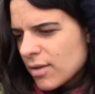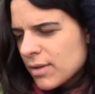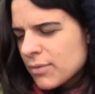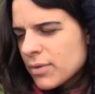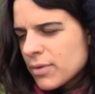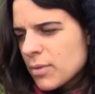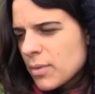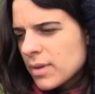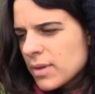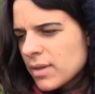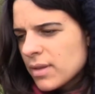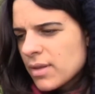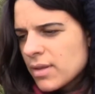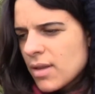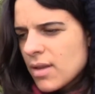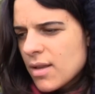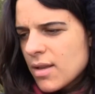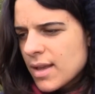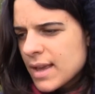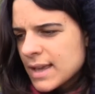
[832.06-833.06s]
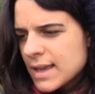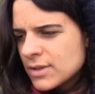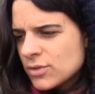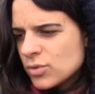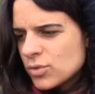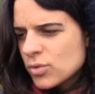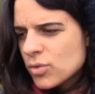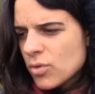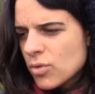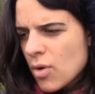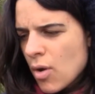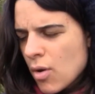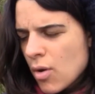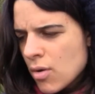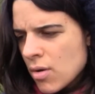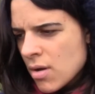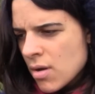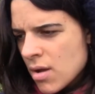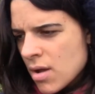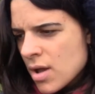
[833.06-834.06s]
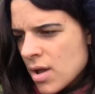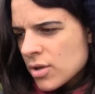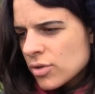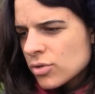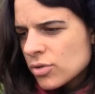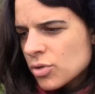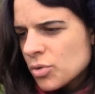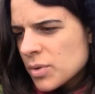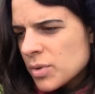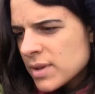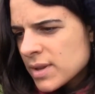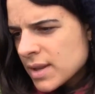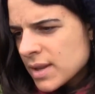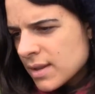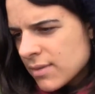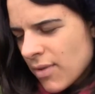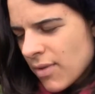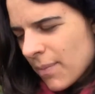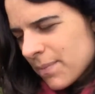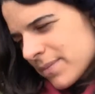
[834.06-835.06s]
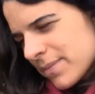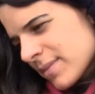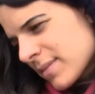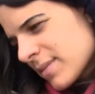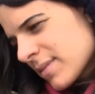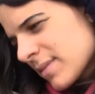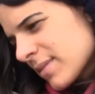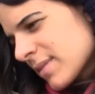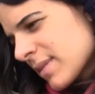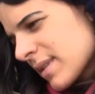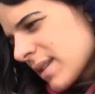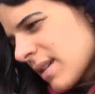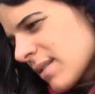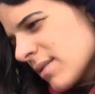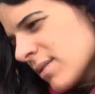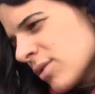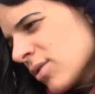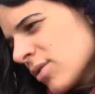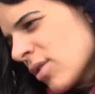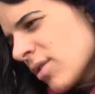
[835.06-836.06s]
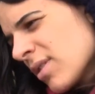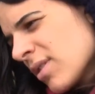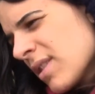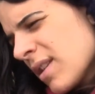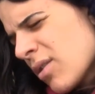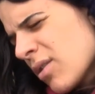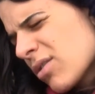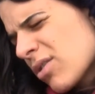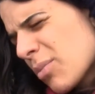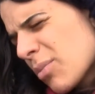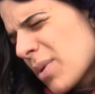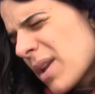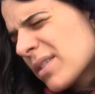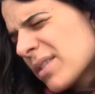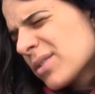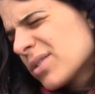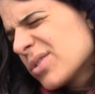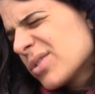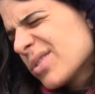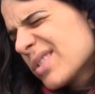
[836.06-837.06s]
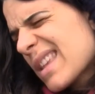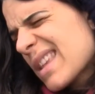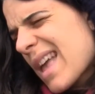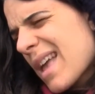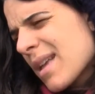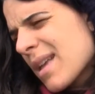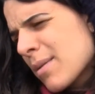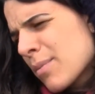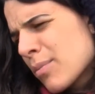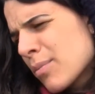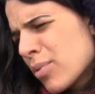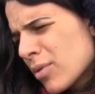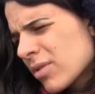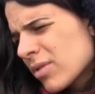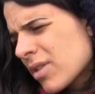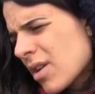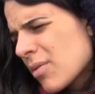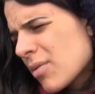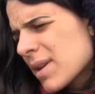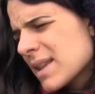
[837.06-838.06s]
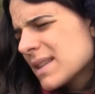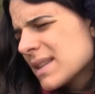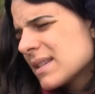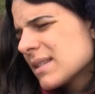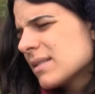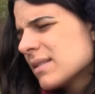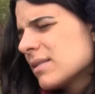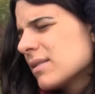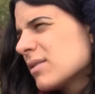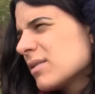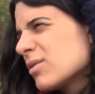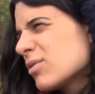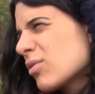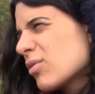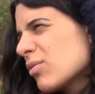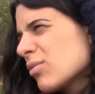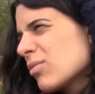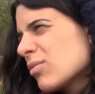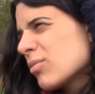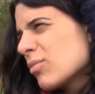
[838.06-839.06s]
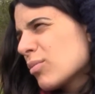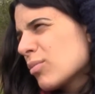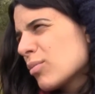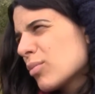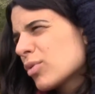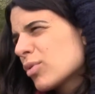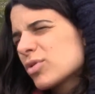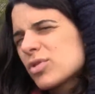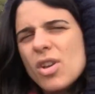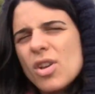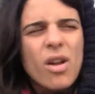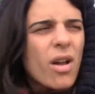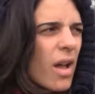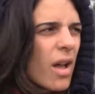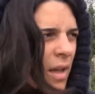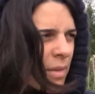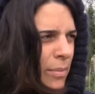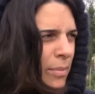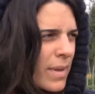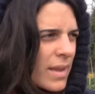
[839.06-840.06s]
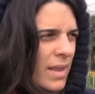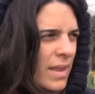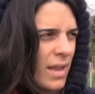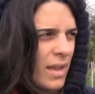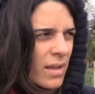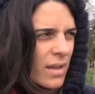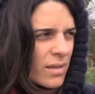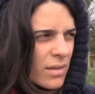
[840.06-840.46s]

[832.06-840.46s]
If we want it to grow, do we need the other plant? Do they bother it? You know, bother, embêter.